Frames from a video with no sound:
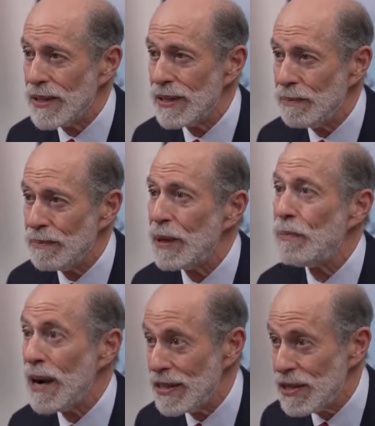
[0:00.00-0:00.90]
their
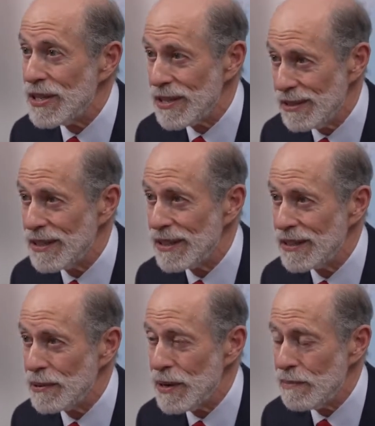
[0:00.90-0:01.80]
proxies on the
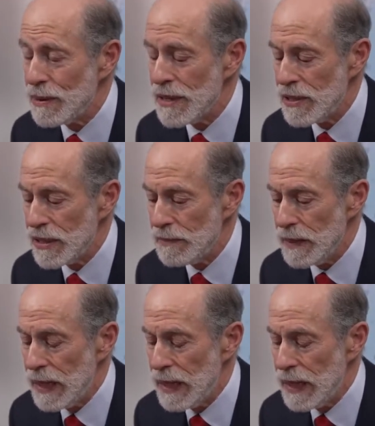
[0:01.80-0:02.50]
Korean Peninsula.